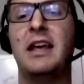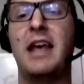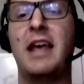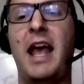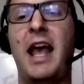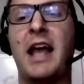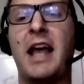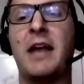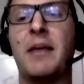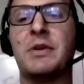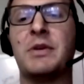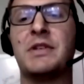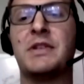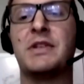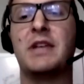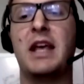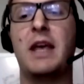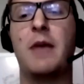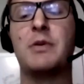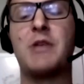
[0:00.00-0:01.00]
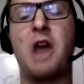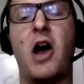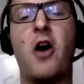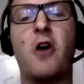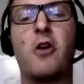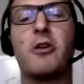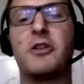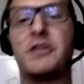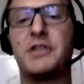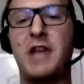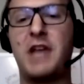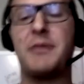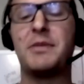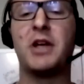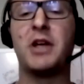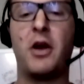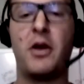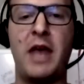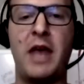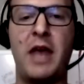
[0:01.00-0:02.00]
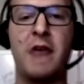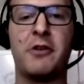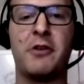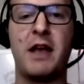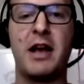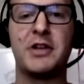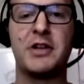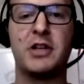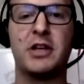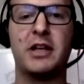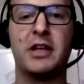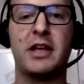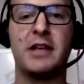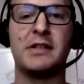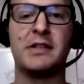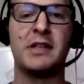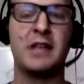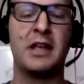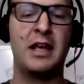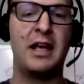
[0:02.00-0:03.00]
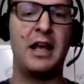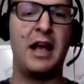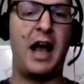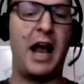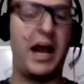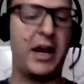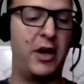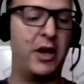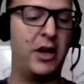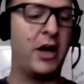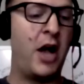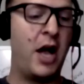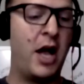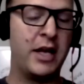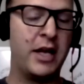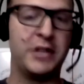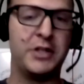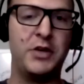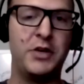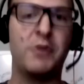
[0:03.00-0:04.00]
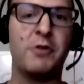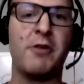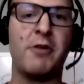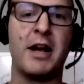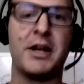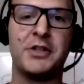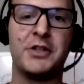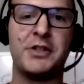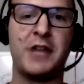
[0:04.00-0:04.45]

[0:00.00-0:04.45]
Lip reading: And it was a harder step to go that direction, because I could have gone in two directions.